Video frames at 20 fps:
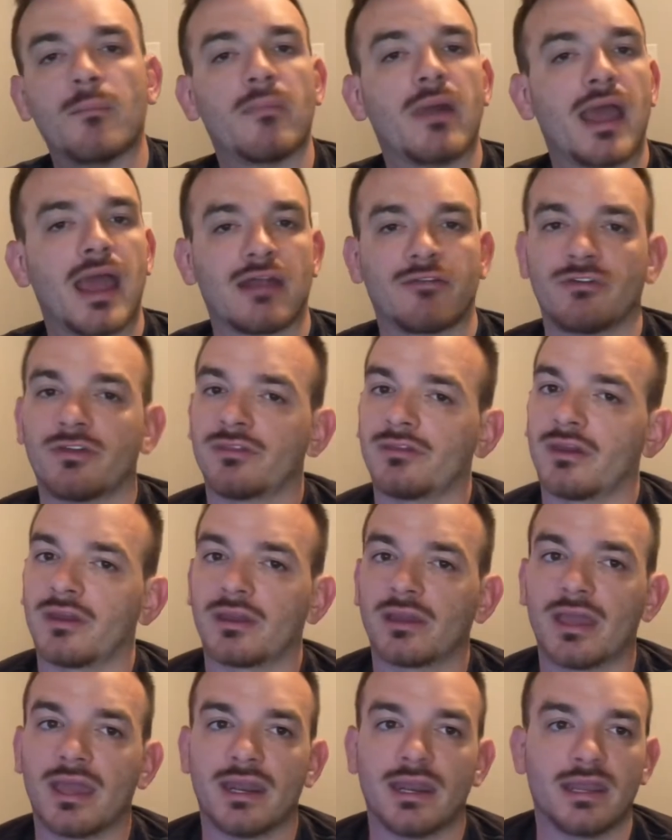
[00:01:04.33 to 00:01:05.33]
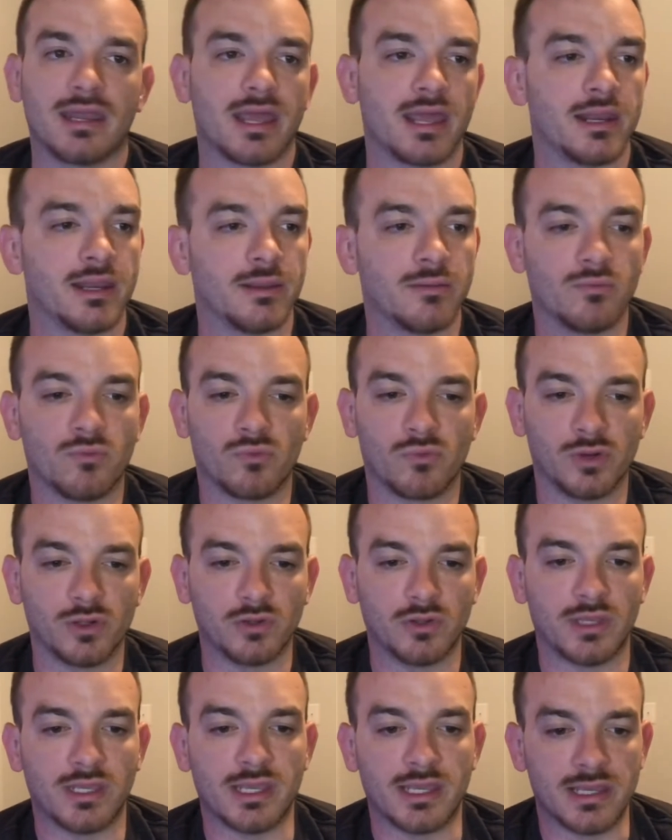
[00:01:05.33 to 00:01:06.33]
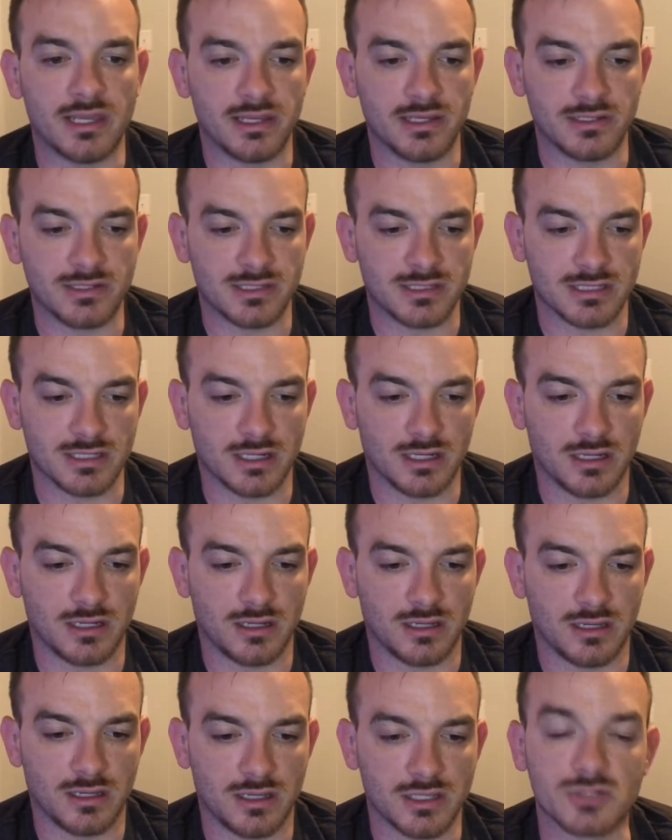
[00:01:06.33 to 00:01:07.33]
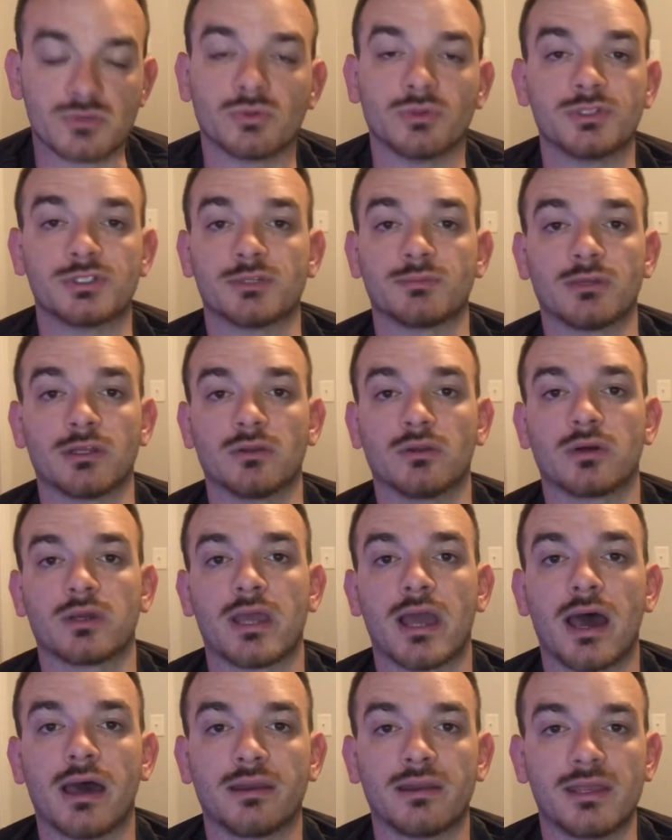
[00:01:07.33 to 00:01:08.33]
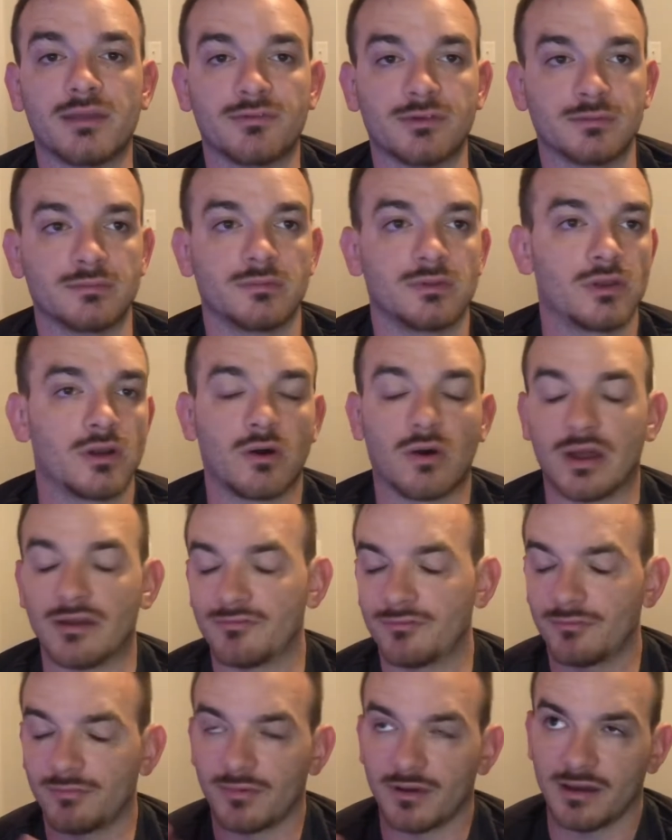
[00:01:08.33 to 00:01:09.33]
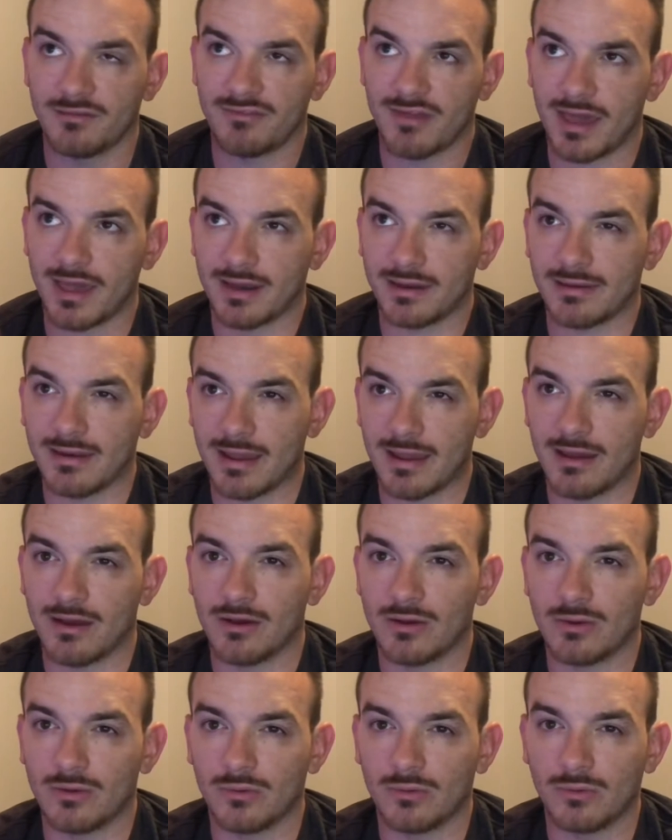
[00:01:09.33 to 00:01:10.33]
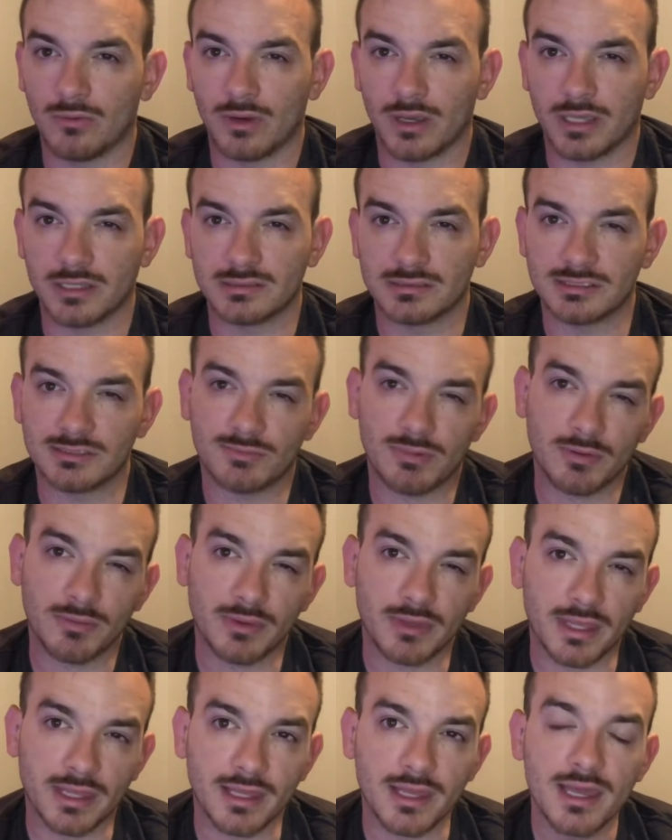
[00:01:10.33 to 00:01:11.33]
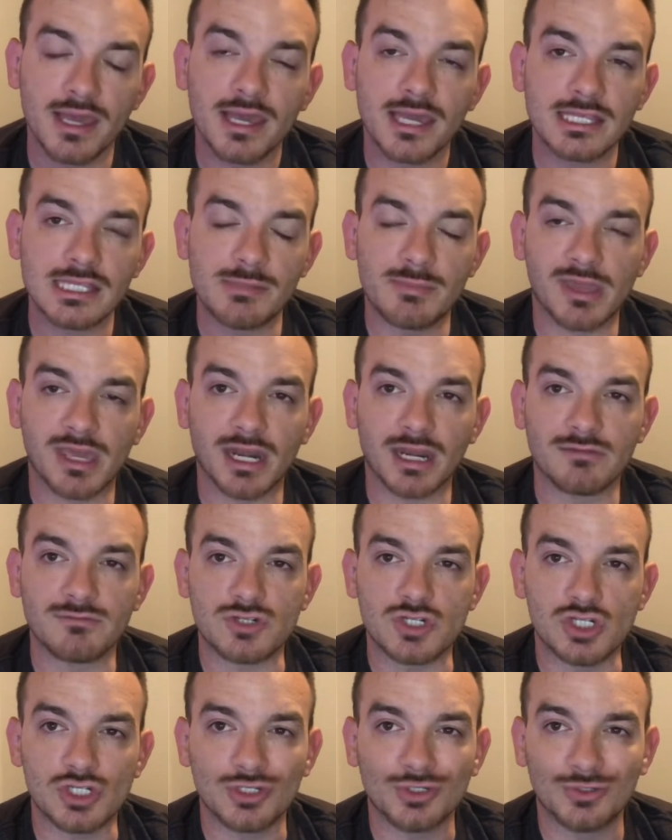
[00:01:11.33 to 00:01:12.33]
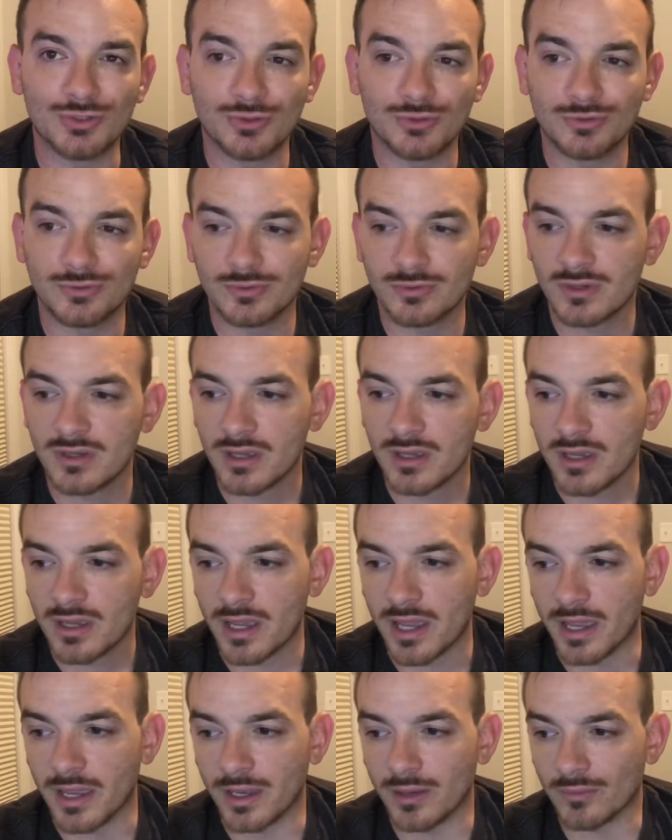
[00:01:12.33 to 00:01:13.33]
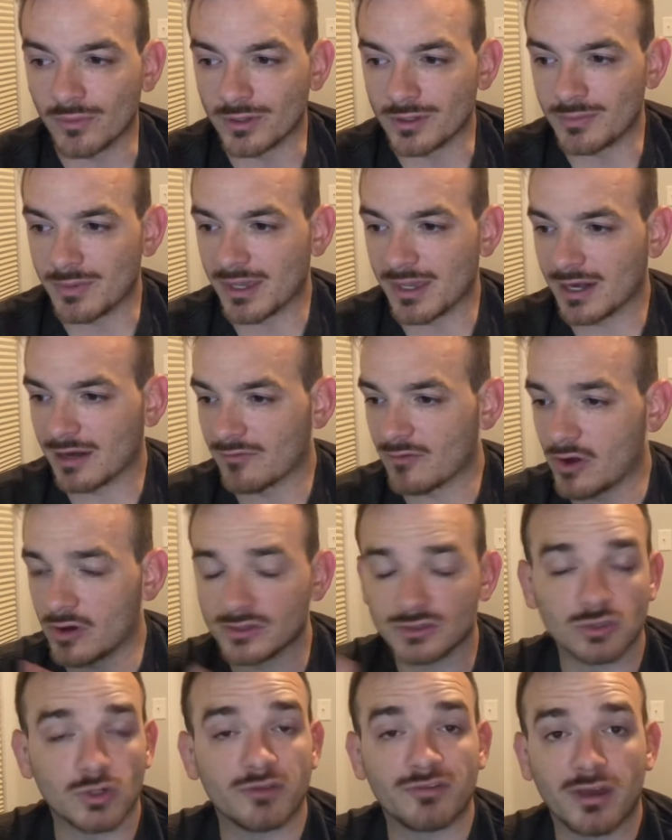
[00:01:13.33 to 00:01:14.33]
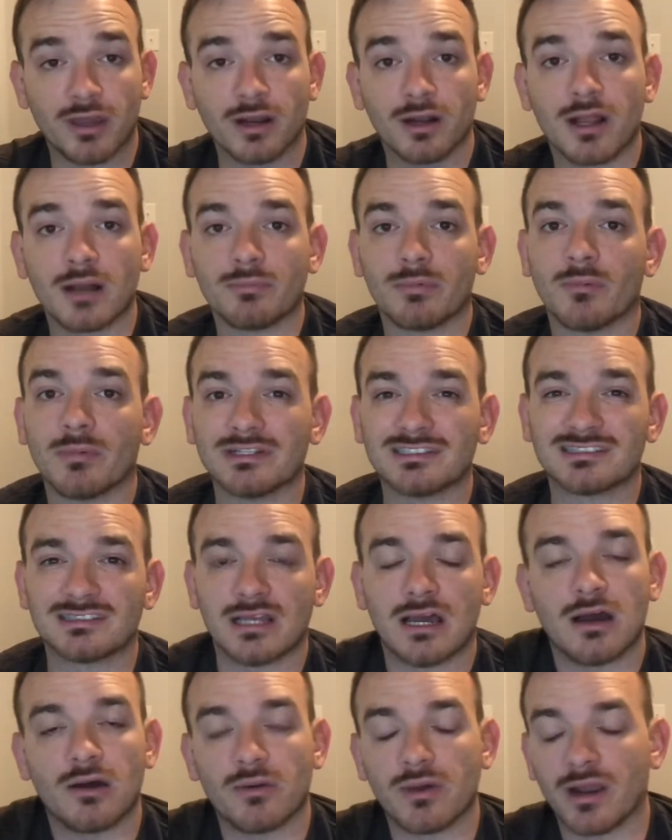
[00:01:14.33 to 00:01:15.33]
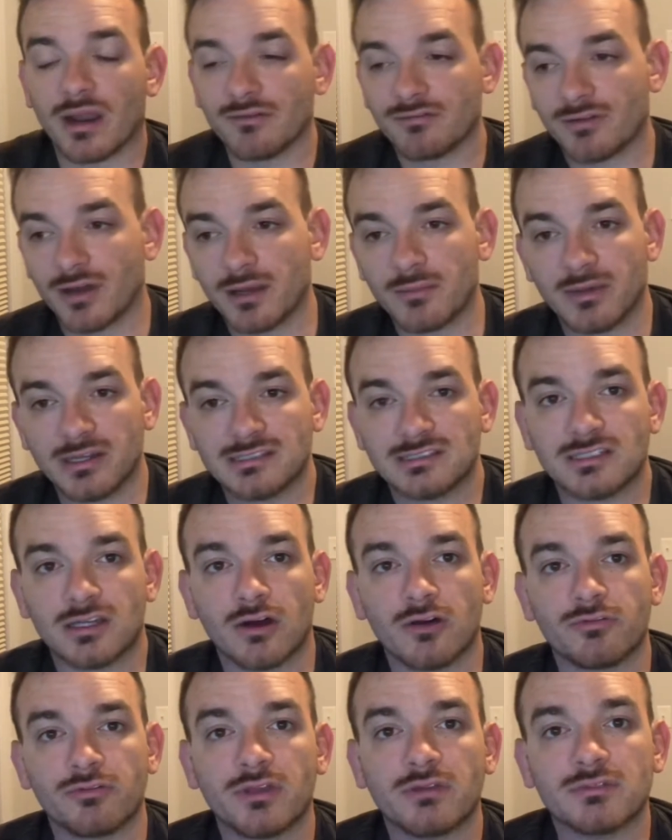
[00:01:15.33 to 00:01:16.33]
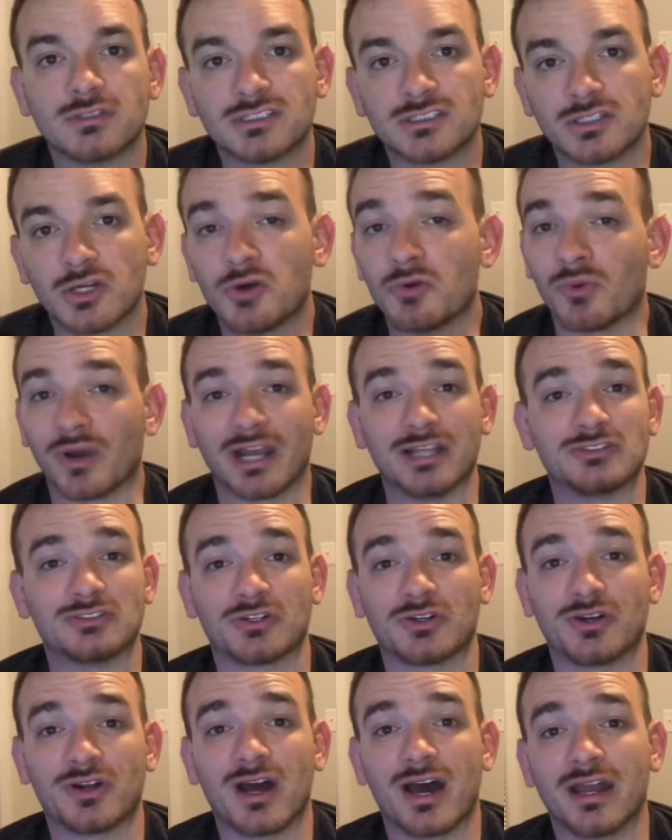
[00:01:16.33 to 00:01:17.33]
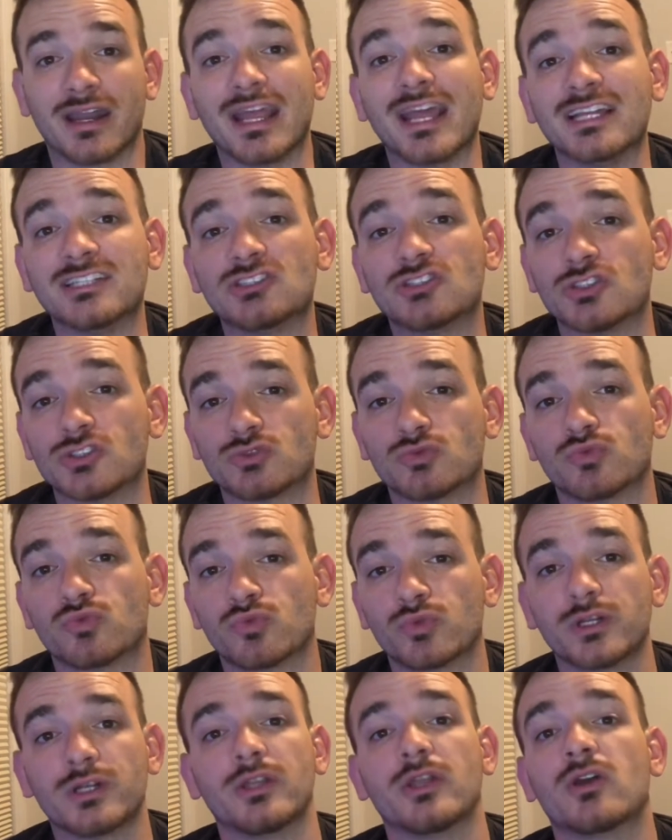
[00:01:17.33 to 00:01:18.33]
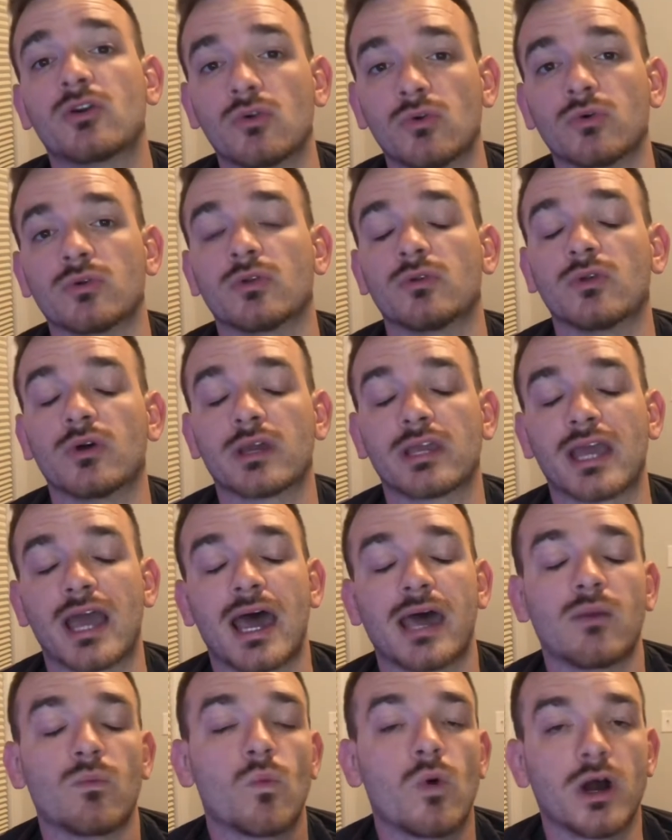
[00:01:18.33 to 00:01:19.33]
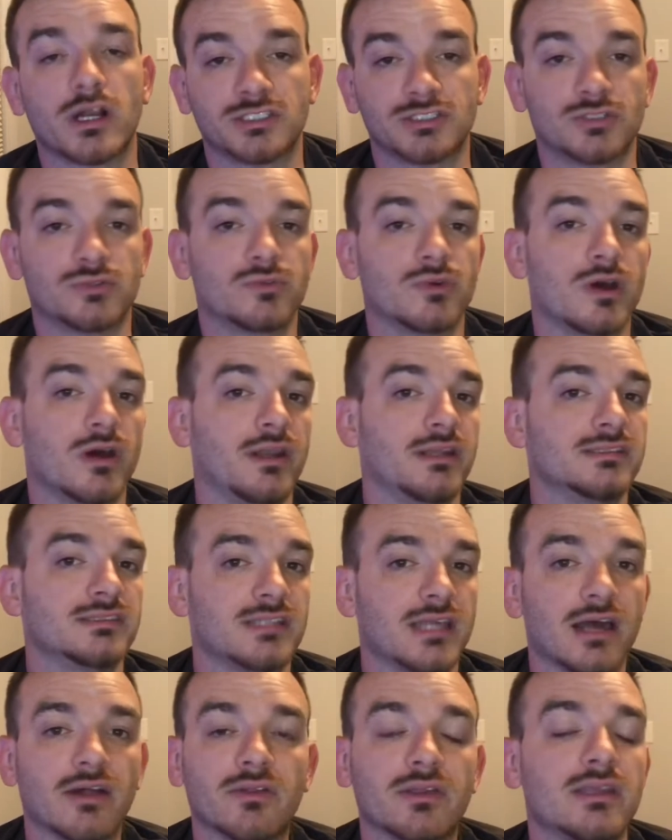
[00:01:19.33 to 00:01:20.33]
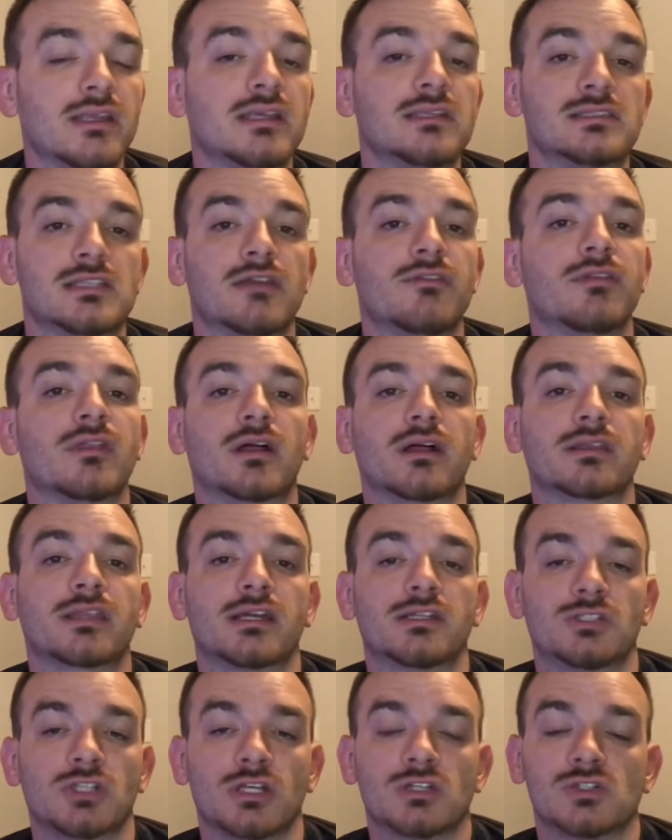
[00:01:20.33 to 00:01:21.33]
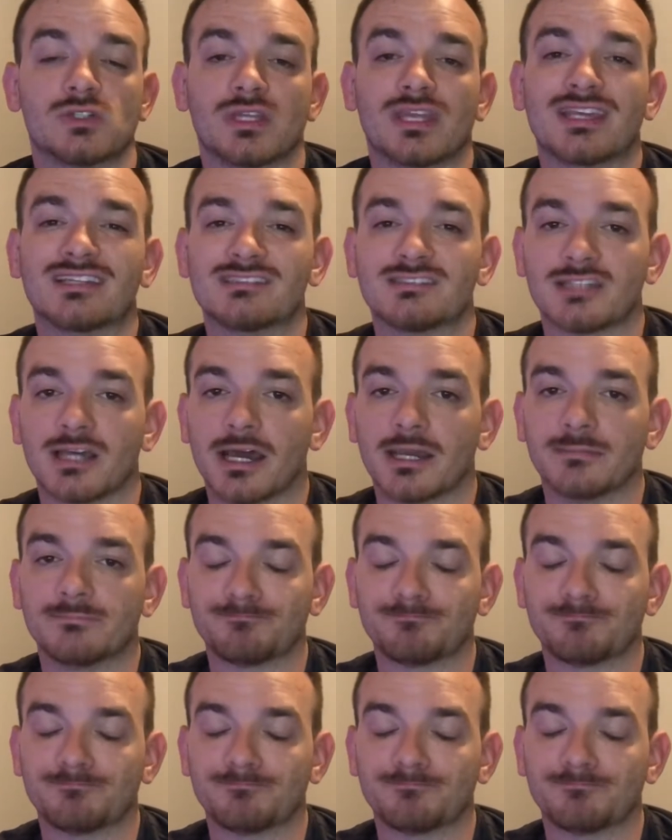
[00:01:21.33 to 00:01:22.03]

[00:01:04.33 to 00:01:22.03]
everything, and it really is it's really something to look at. Even, you know, I've had it now again since probably like the beginning of June, and we're at the beginning of August, so I've had it a couple months now, and I find myself even still when I turn it on, it's just really cool to look at and watch it run as the LEDs and everything like that change on the inside.